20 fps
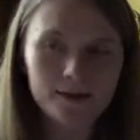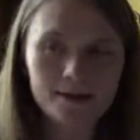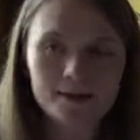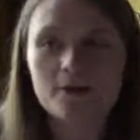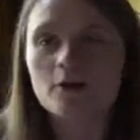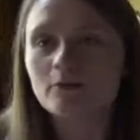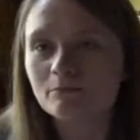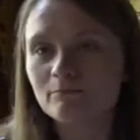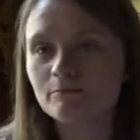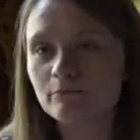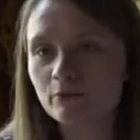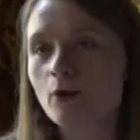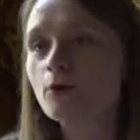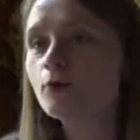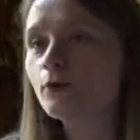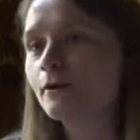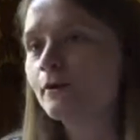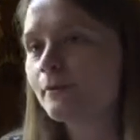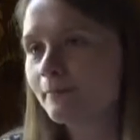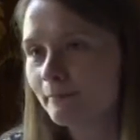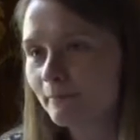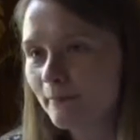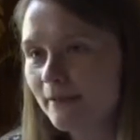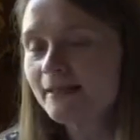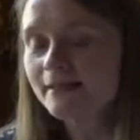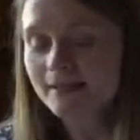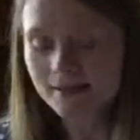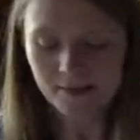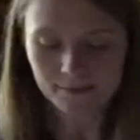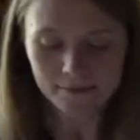his own broken
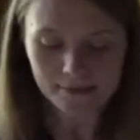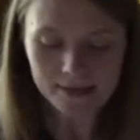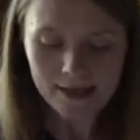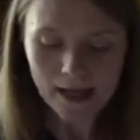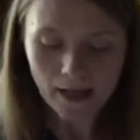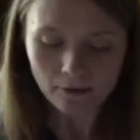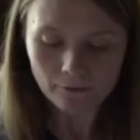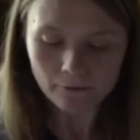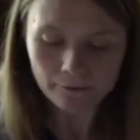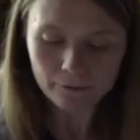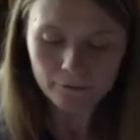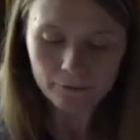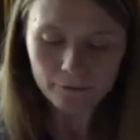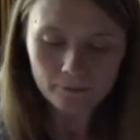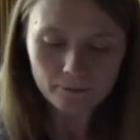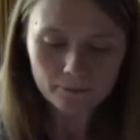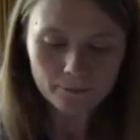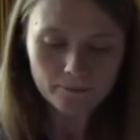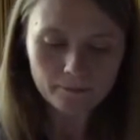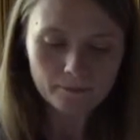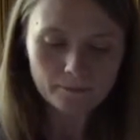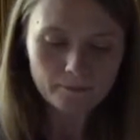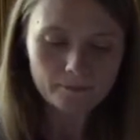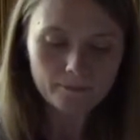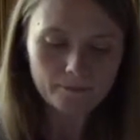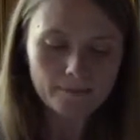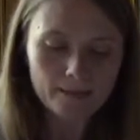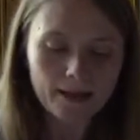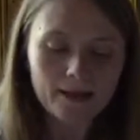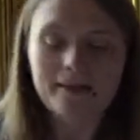beast of self.
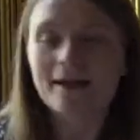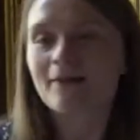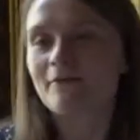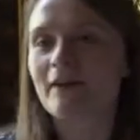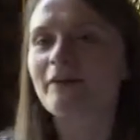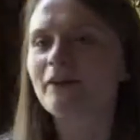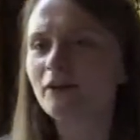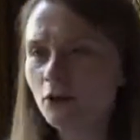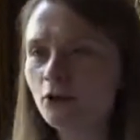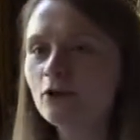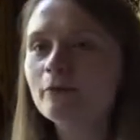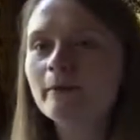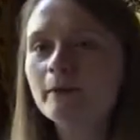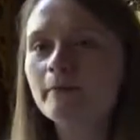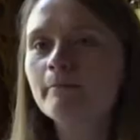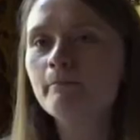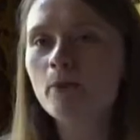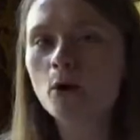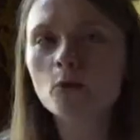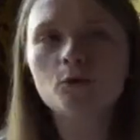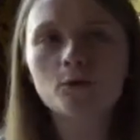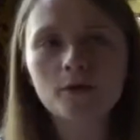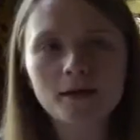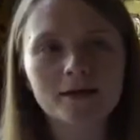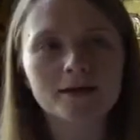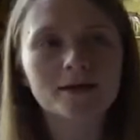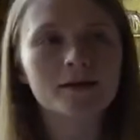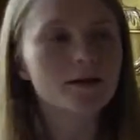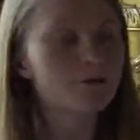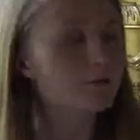And that very human
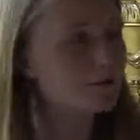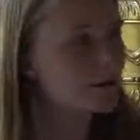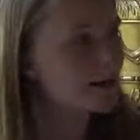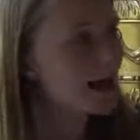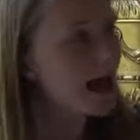moaning of the